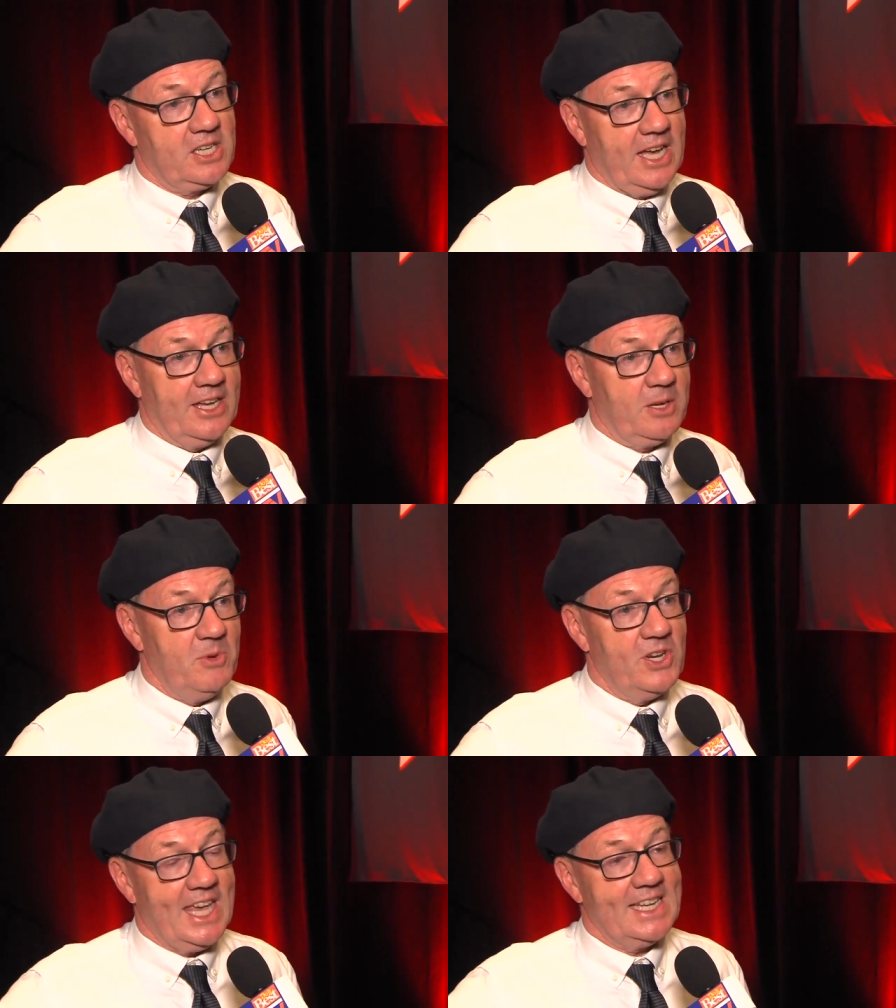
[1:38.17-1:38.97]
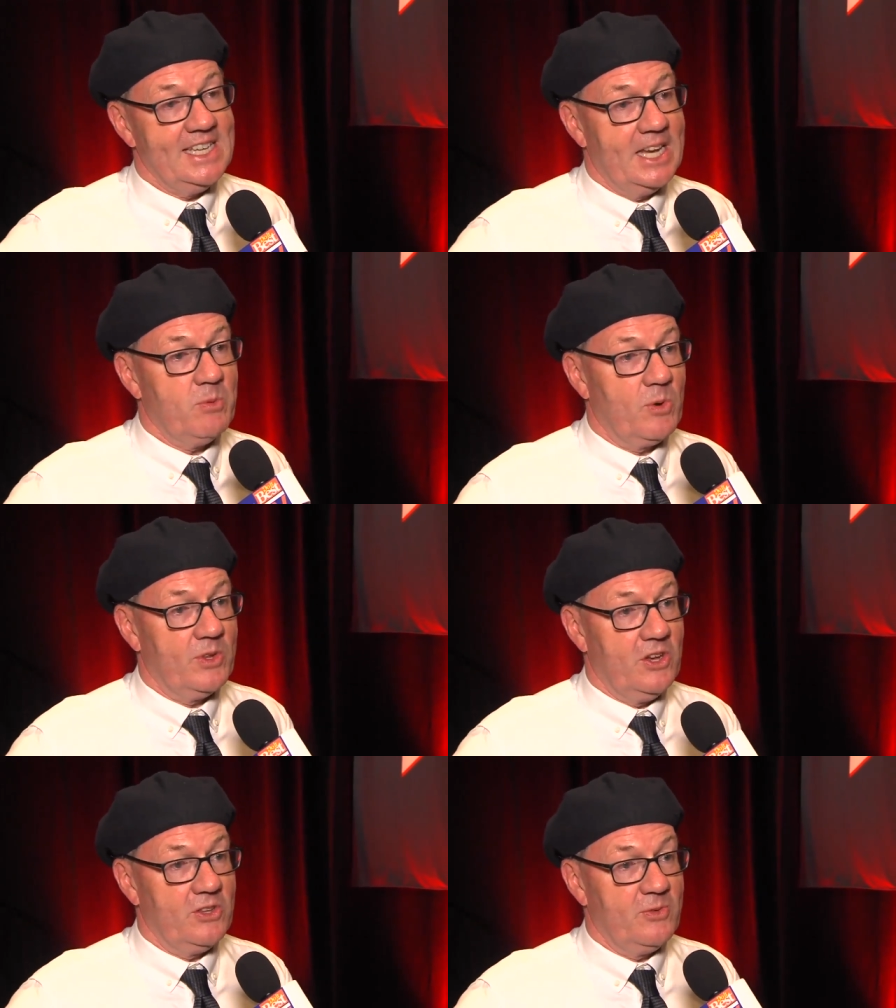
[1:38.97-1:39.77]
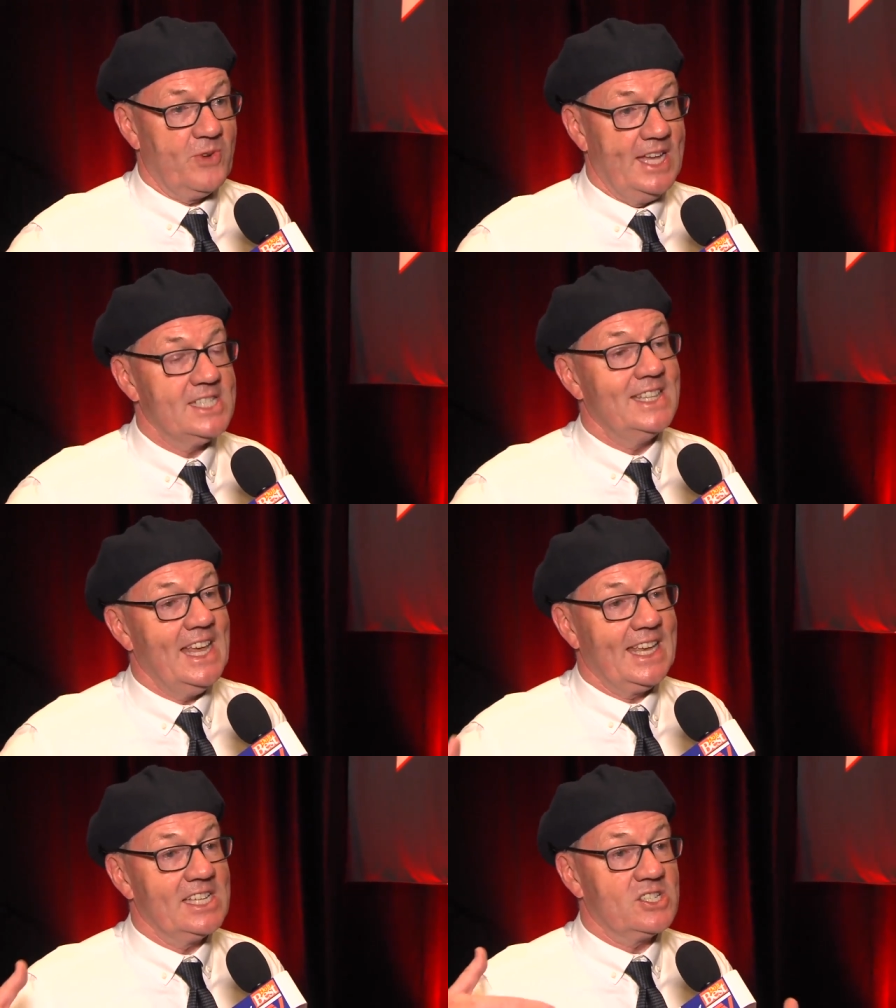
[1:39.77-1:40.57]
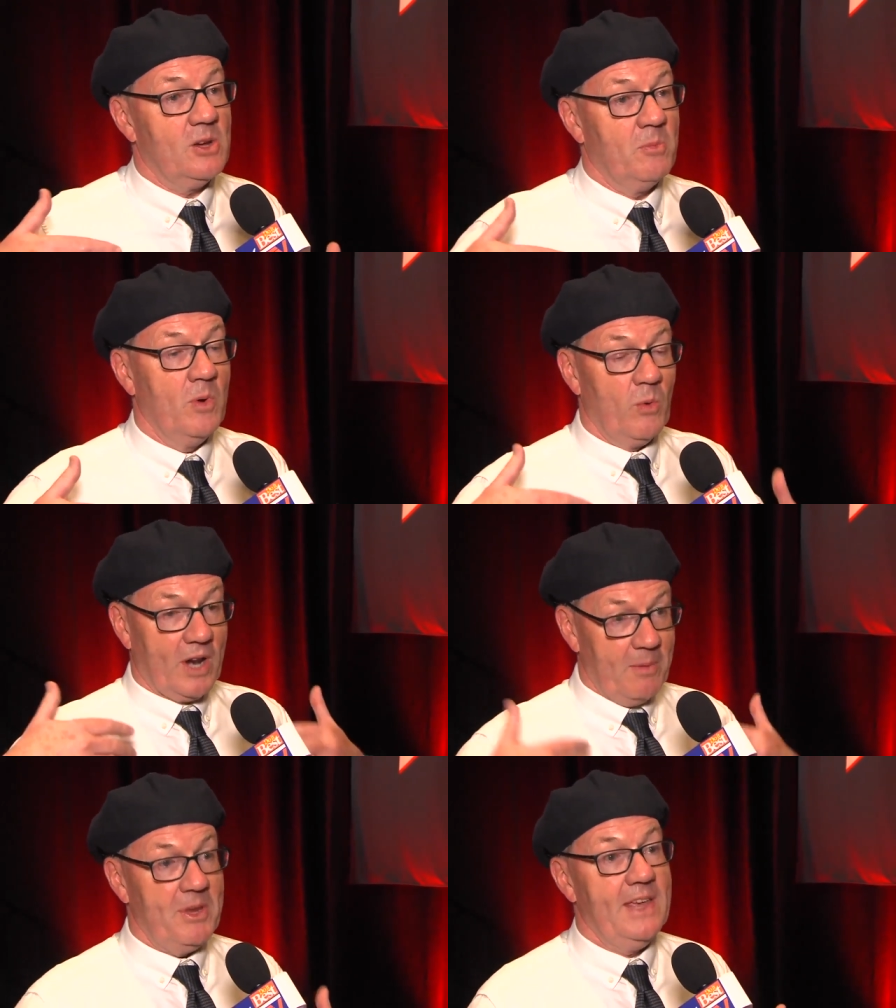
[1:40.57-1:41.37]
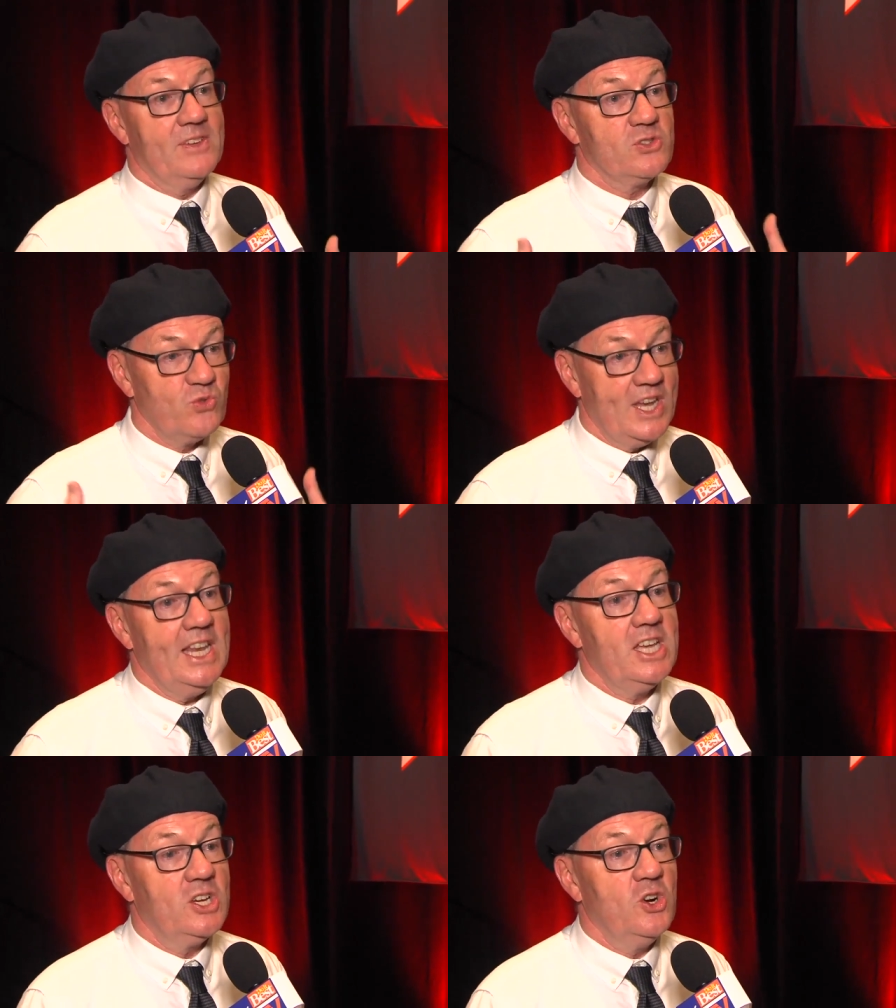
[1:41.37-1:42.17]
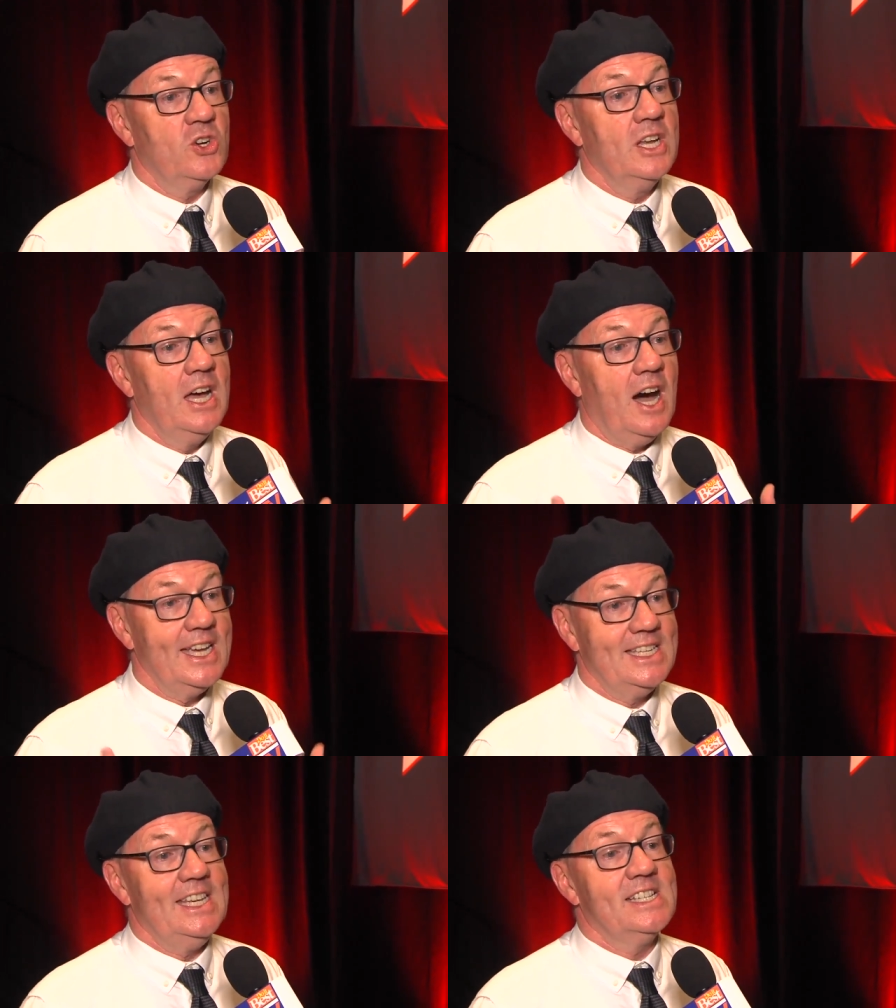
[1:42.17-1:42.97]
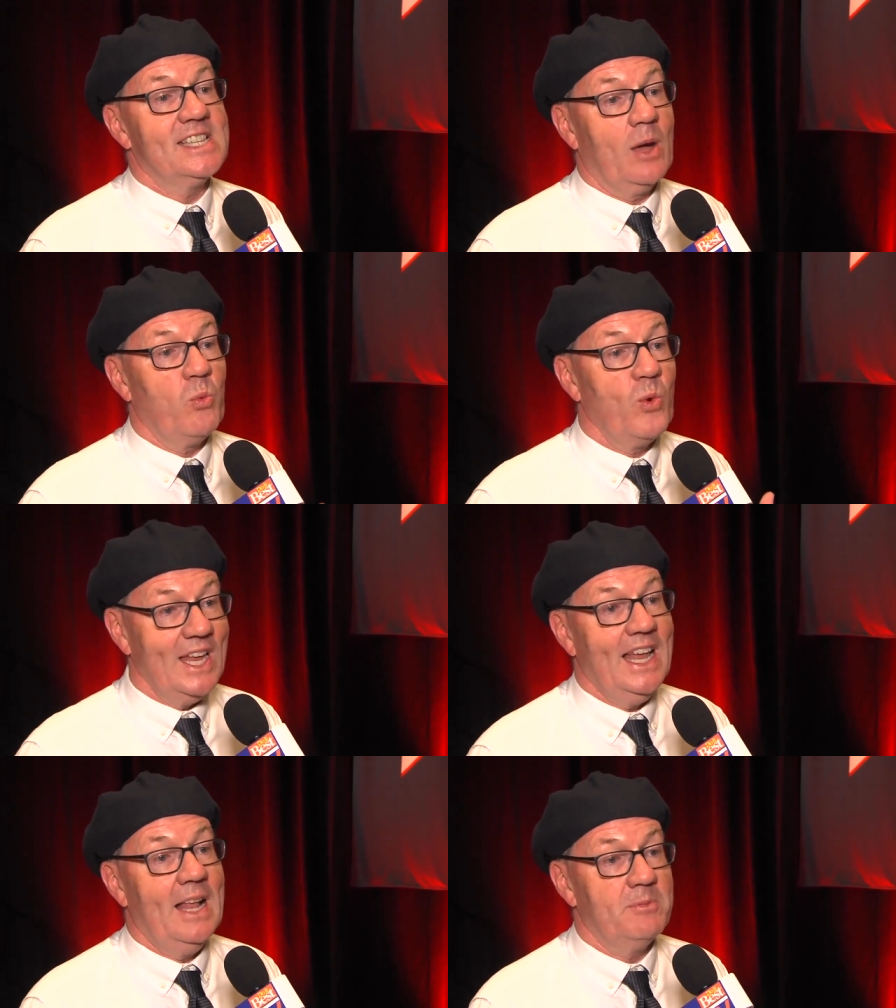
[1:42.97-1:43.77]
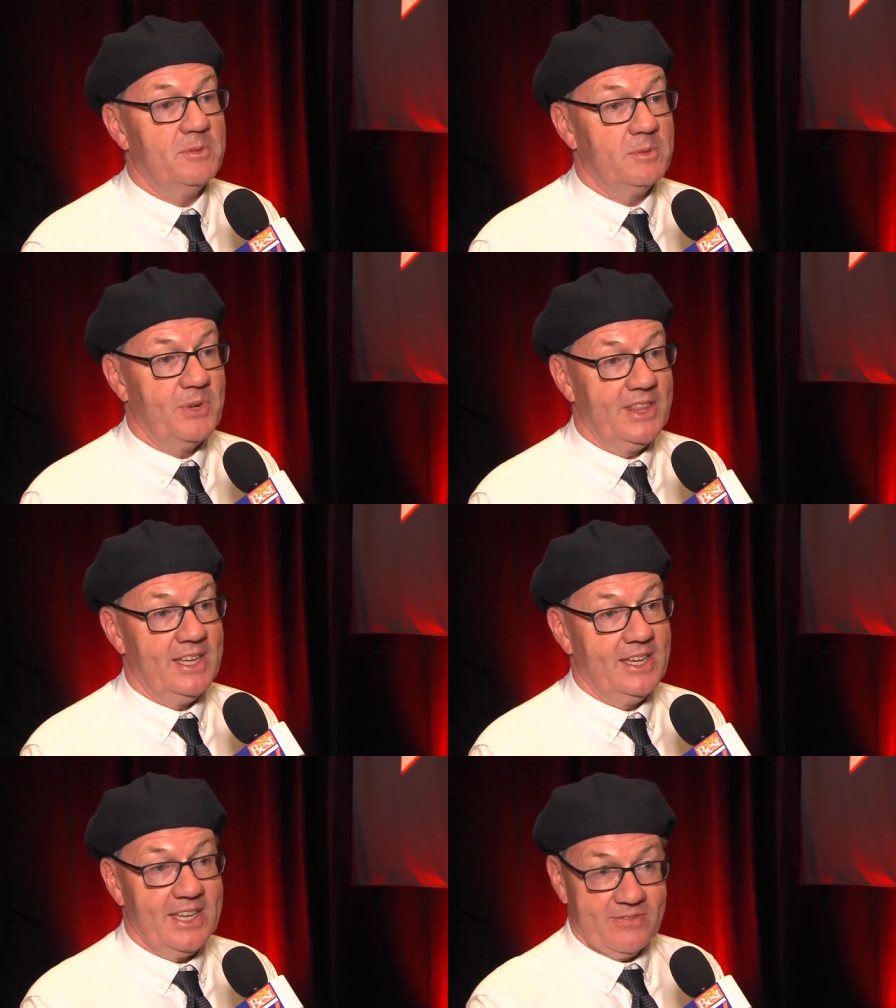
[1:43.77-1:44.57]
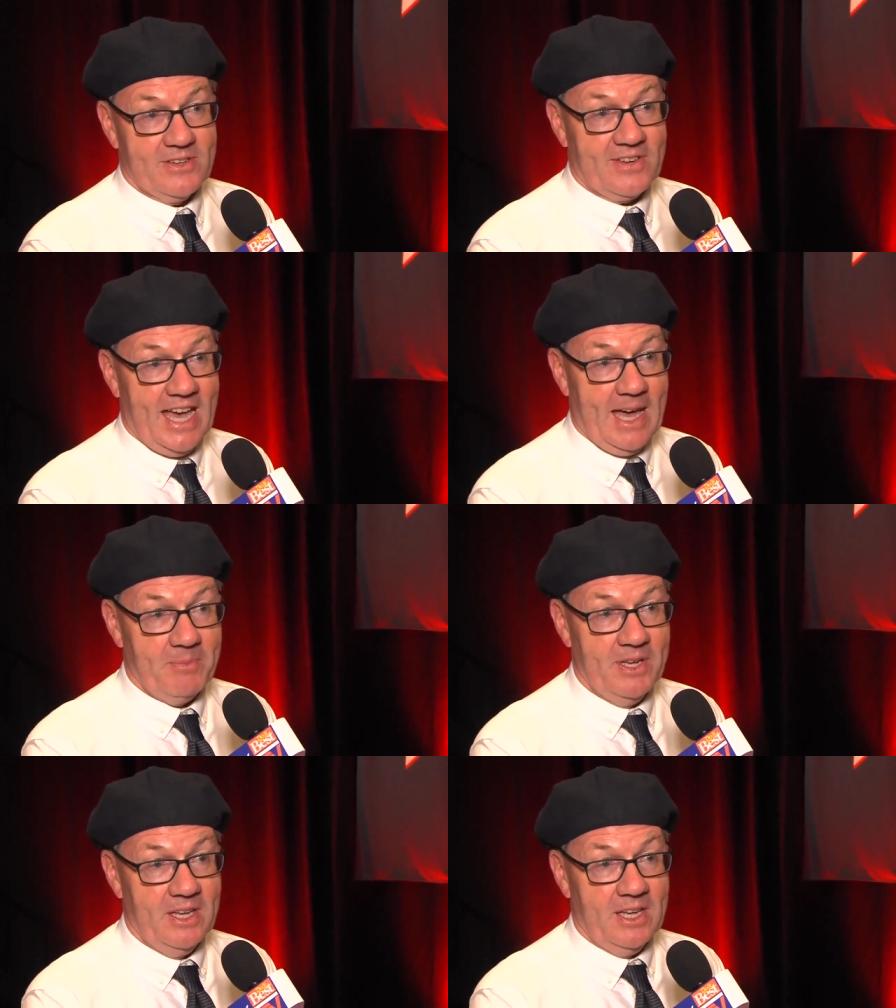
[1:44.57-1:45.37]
c- communicate, network with other friends, and then get some what I believe is really good ideas that will help them to bring the gift of gab